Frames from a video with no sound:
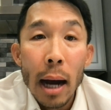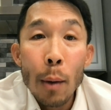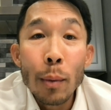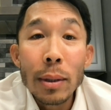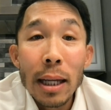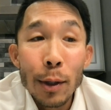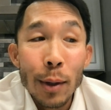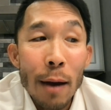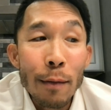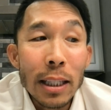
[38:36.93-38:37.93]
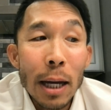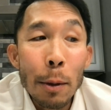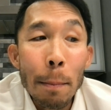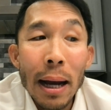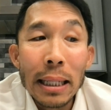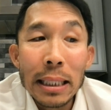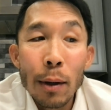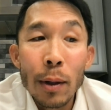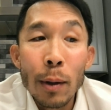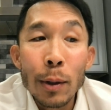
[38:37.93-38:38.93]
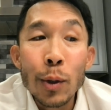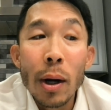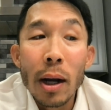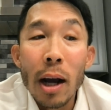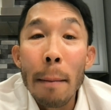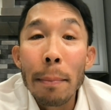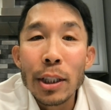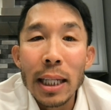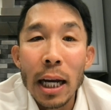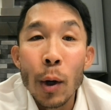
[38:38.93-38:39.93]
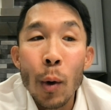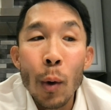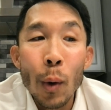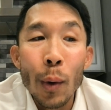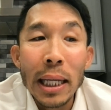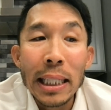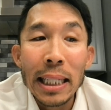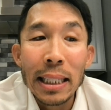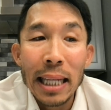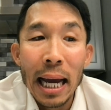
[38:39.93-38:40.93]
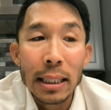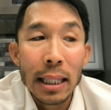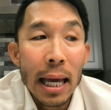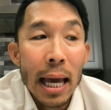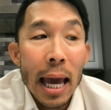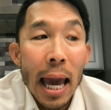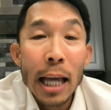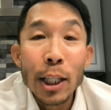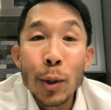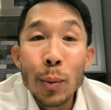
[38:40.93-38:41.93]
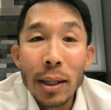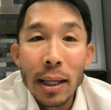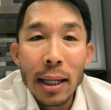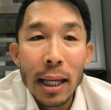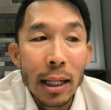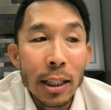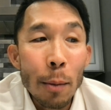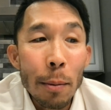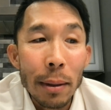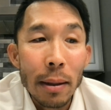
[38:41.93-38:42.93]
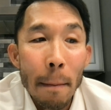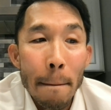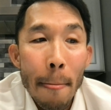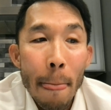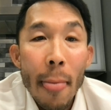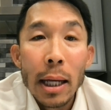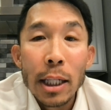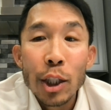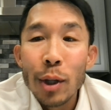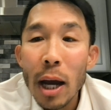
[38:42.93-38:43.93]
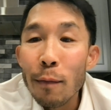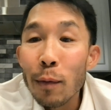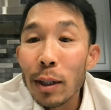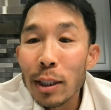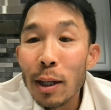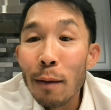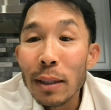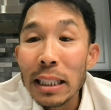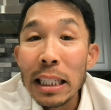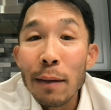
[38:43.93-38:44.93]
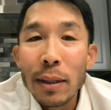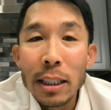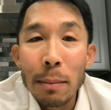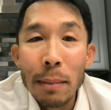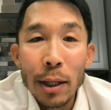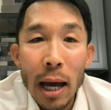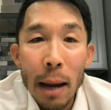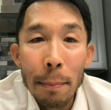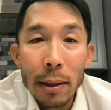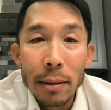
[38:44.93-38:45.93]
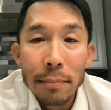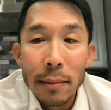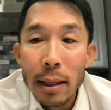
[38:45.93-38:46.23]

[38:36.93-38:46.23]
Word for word: I will tell you, every time you pass out glow, you are accomplishing a goal oriented task and you will get a hit of dopamine. Try for yourself and see if it doesn't make you happy.